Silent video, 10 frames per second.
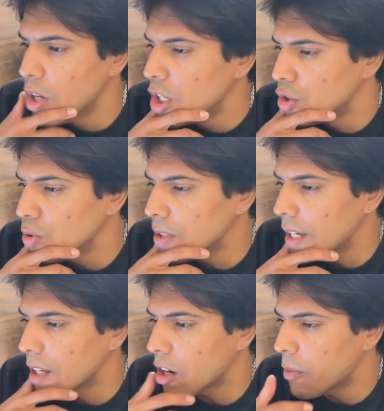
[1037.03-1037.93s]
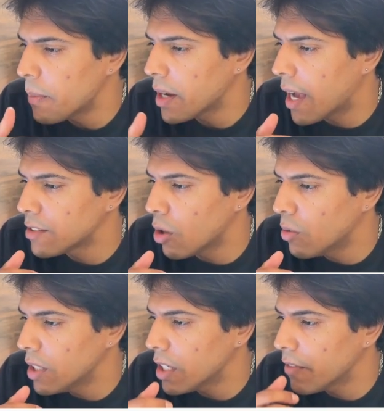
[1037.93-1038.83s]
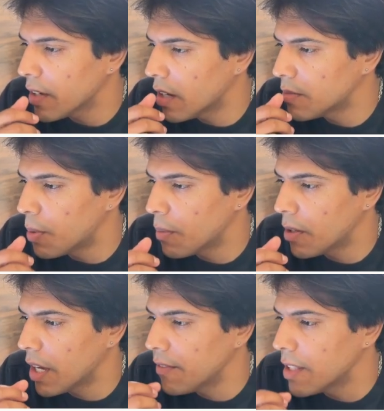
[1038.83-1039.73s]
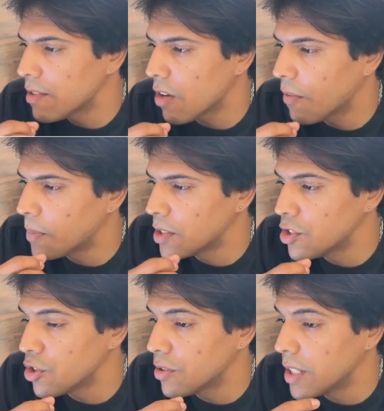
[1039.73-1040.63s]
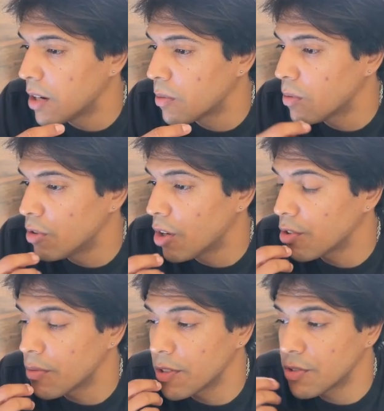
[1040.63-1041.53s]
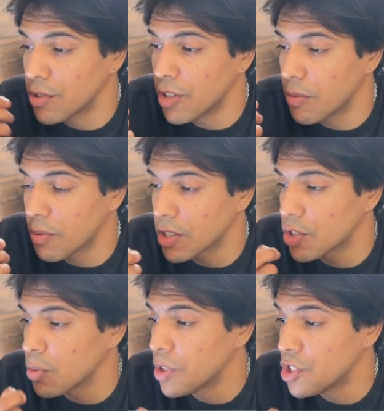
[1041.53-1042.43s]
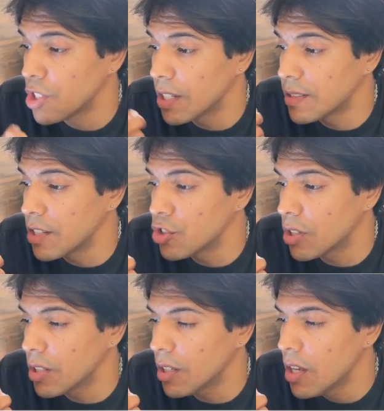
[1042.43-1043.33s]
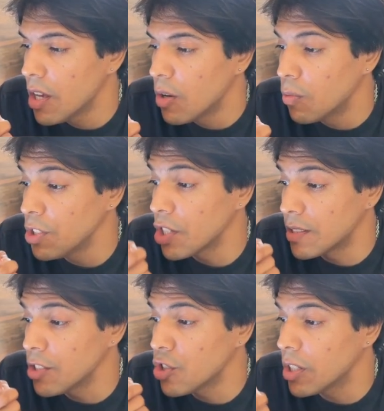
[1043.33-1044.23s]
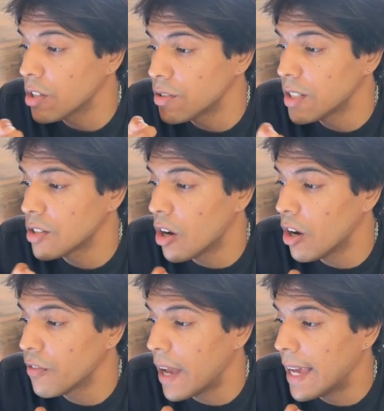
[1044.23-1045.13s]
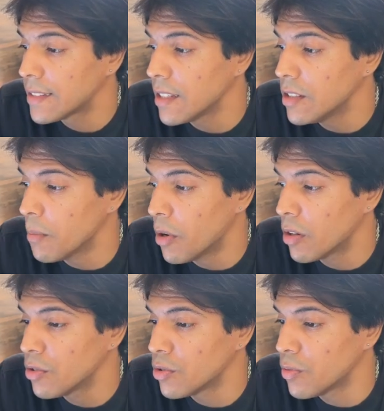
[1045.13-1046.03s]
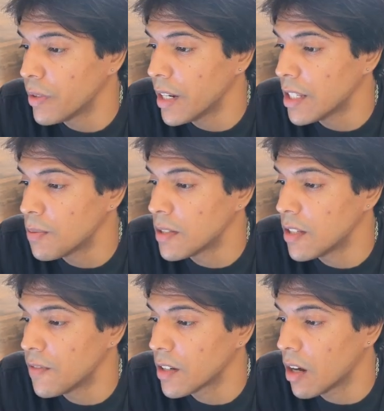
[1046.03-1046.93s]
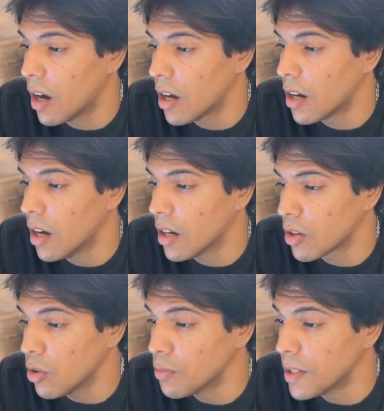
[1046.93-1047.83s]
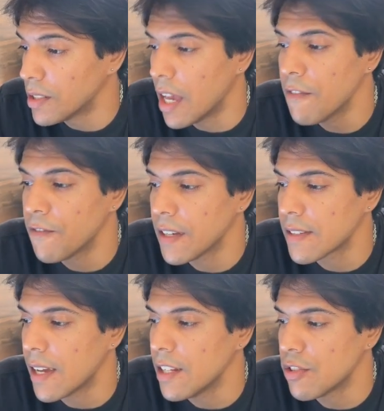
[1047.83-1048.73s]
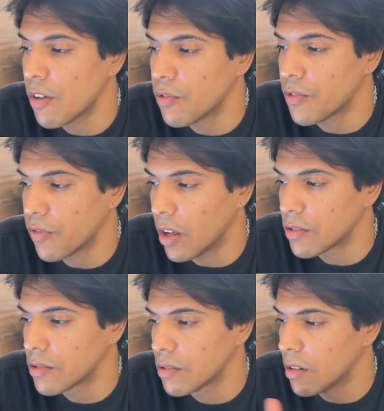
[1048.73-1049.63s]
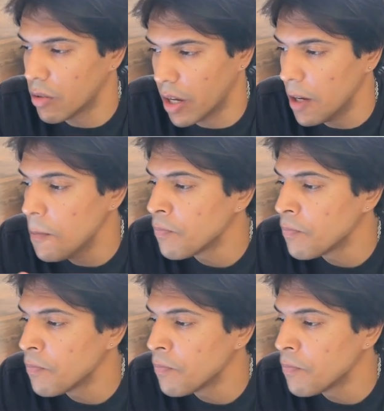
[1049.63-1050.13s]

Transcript: Today, the government has only given us verbal evidence of potential narrow non-universal jailbreaks, which essentially consists of asking the model to read a specific code base and fix any software flaws. Okay.